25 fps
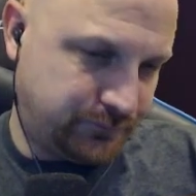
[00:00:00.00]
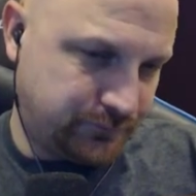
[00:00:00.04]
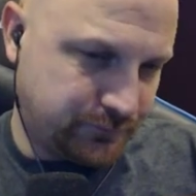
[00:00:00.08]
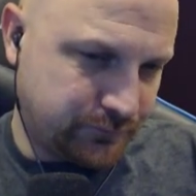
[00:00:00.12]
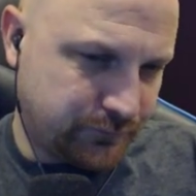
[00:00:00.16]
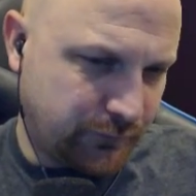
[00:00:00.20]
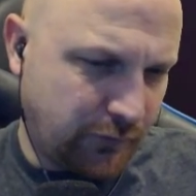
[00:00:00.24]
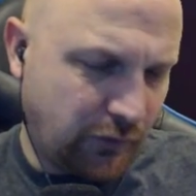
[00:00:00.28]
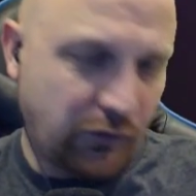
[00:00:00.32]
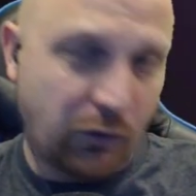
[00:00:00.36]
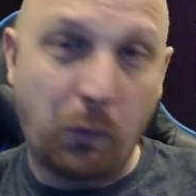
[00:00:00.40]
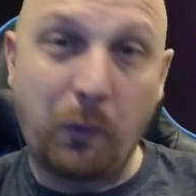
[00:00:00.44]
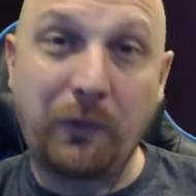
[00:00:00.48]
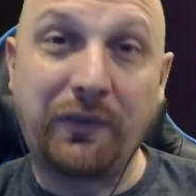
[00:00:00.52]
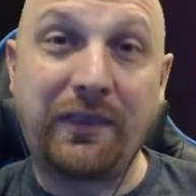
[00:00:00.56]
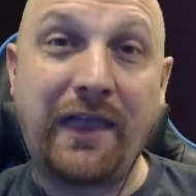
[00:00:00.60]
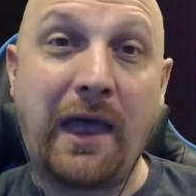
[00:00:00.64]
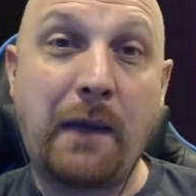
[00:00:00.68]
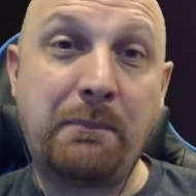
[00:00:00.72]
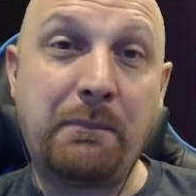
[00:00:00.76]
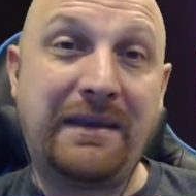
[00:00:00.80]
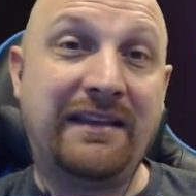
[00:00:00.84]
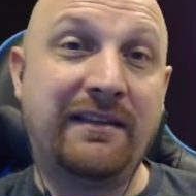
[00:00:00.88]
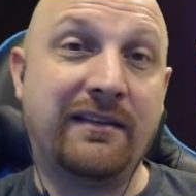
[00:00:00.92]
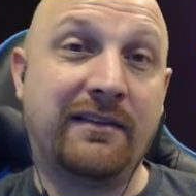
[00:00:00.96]
So with
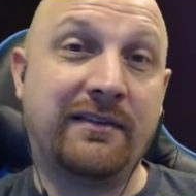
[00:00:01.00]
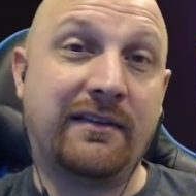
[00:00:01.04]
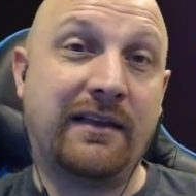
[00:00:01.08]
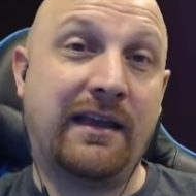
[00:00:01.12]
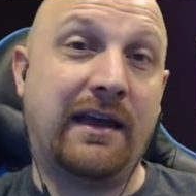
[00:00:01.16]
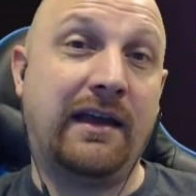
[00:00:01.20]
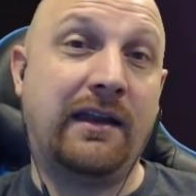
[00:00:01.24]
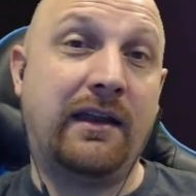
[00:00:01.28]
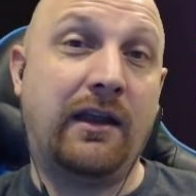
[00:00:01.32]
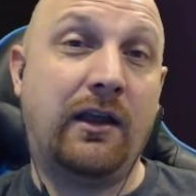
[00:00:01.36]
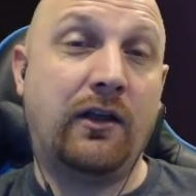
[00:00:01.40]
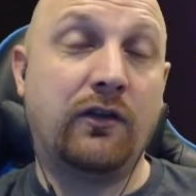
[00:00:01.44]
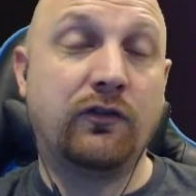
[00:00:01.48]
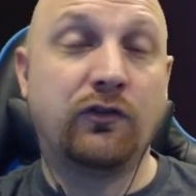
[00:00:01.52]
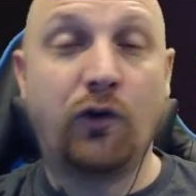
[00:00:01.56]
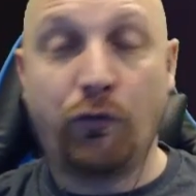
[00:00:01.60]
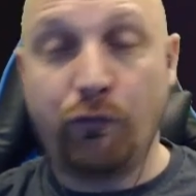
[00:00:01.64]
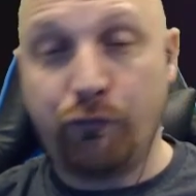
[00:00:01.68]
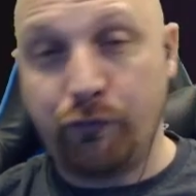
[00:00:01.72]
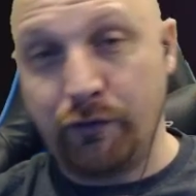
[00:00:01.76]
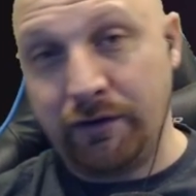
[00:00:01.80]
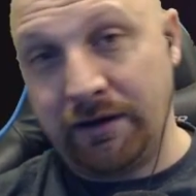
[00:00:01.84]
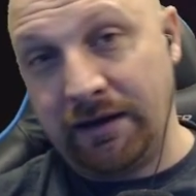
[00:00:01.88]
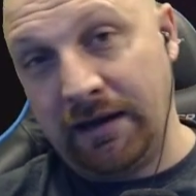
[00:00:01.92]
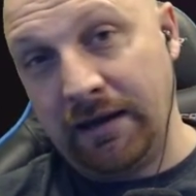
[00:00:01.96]
that being said, don't
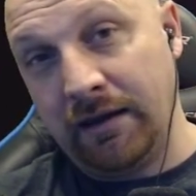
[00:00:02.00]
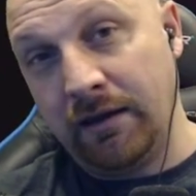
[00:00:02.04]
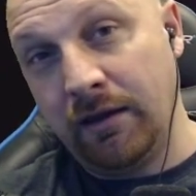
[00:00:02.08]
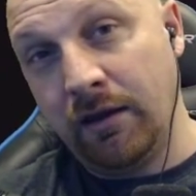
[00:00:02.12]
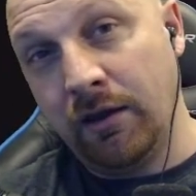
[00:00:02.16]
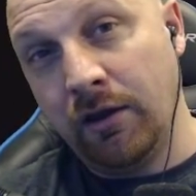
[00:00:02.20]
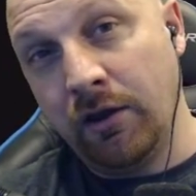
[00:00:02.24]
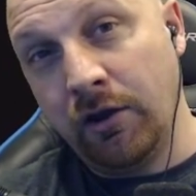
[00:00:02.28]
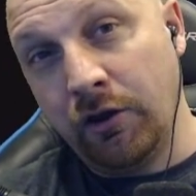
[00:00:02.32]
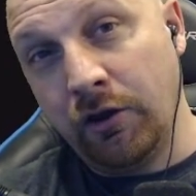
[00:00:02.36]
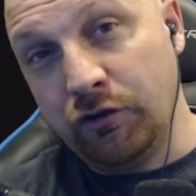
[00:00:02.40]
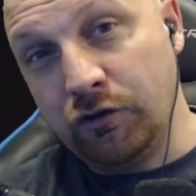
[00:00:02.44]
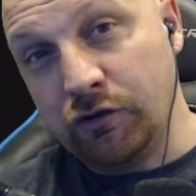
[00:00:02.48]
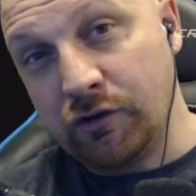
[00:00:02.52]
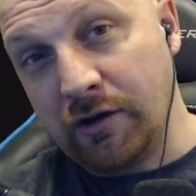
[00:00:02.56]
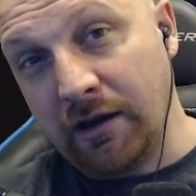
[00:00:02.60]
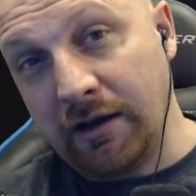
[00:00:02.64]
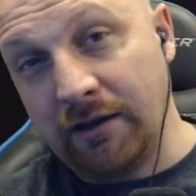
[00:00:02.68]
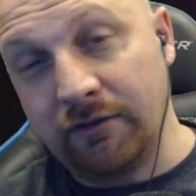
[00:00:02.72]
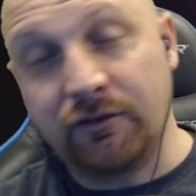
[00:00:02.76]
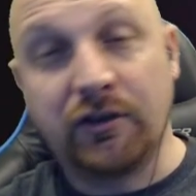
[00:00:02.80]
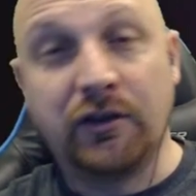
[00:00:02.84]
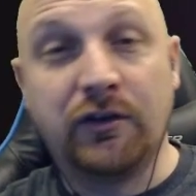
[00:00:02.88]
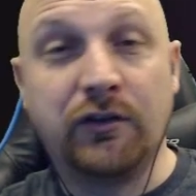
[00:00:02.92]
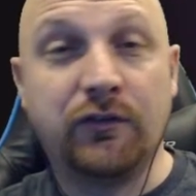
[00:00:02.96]
forget, you
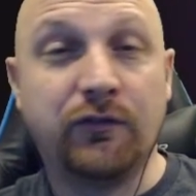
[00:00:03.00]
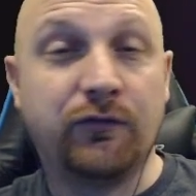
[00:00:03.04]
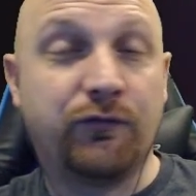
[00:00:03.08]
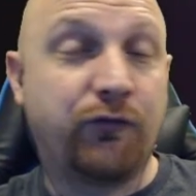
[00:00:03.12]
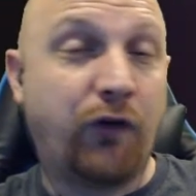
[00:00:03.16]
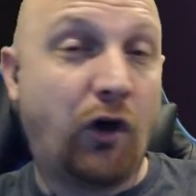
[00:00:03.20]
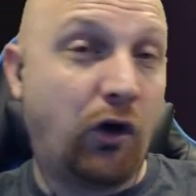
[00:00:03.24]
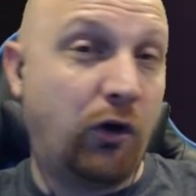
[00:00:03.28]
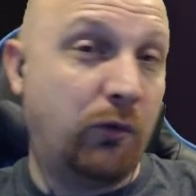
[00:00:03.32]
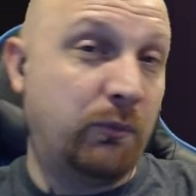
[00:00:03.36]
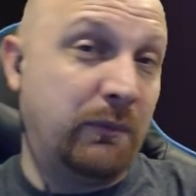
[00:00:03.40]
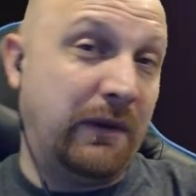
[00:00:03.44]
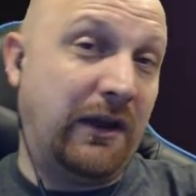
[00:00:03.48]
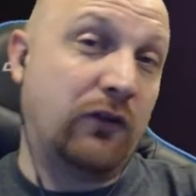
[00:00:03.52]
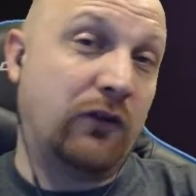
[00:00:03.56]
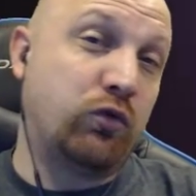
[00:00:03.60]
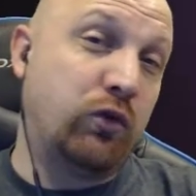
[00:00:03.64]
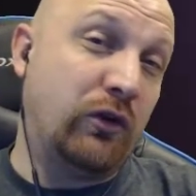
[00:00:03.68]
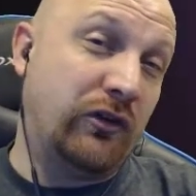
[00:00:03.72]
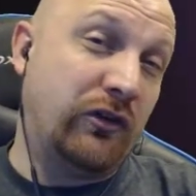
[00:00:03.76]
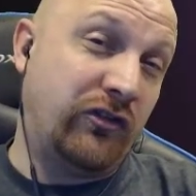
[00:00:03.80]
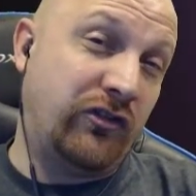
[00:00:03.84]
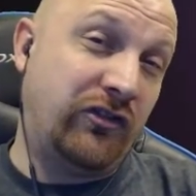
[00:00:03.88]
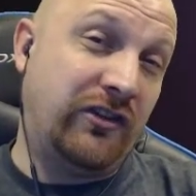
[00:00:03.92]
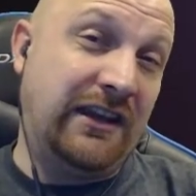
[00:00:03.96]
guys can follow me on
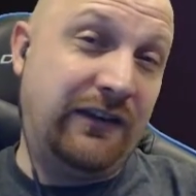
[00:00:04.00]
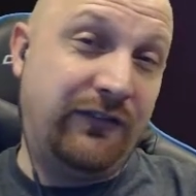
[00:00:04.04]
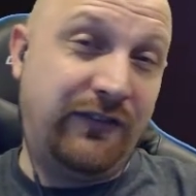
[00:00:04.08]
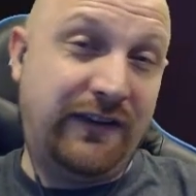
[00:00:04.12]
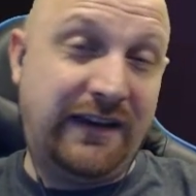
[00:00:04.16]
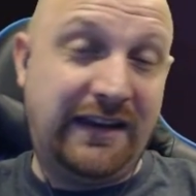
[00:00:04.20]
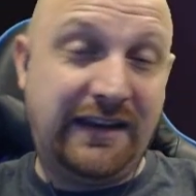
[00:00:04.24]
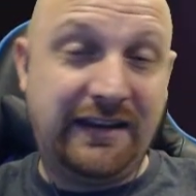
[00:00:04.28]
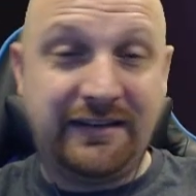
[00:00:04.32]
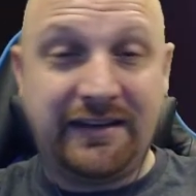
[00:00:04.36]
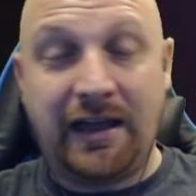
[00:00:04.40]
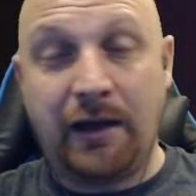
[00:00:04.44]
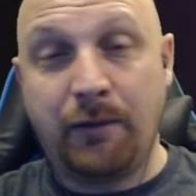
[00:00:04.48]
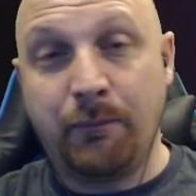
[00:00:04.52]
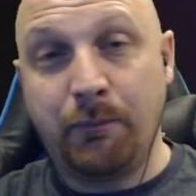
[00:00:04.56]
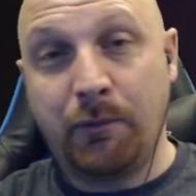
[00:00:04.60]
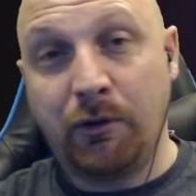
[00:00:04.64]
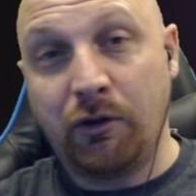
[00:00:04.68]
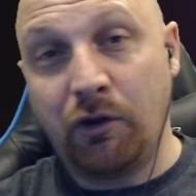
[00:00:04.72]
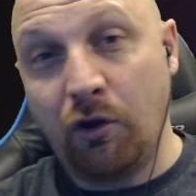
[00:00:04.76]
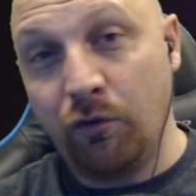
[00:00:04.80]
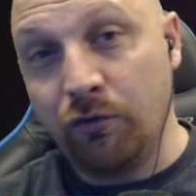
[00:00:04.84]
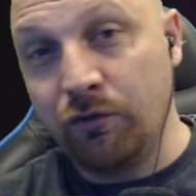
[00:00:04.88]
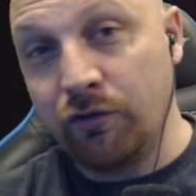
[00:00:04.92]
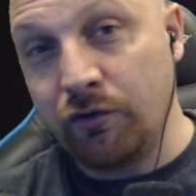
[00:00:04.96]
Twitch TV down
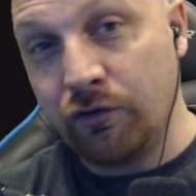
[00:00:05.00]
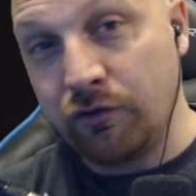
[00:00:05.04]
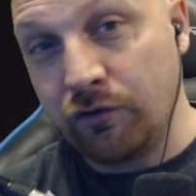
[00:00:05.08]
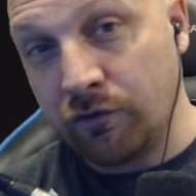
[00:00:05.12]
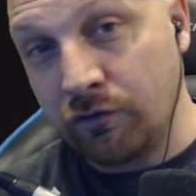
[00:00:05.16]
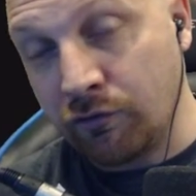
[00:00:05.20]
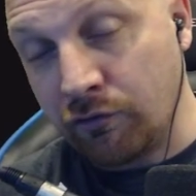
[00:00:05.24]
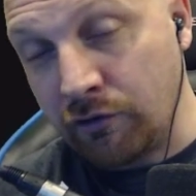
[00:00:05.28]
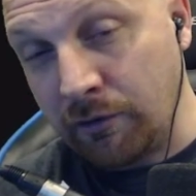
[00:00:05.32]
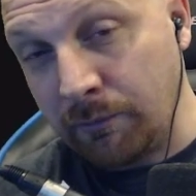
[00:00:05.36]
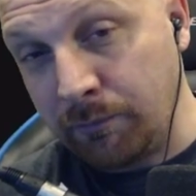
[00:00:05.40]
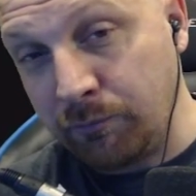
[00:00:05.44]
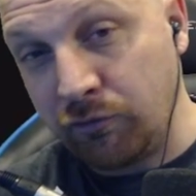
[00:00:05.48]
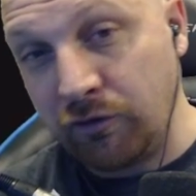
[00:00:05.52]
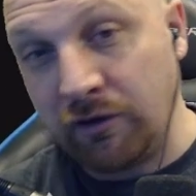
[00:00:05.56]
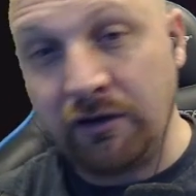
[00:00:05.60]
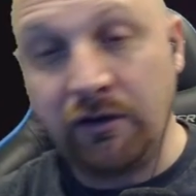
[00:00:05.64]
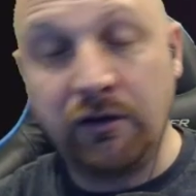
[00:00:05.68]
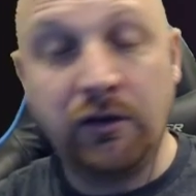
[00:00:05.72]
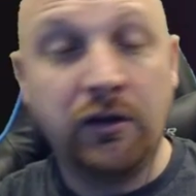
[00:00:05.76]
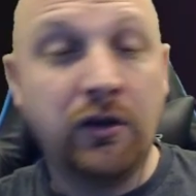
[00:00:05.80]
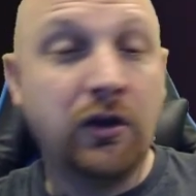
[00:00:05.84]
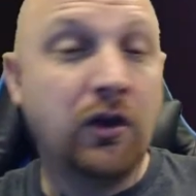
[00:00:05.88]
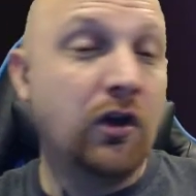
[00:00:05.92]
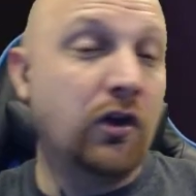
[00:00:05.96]
below in the description.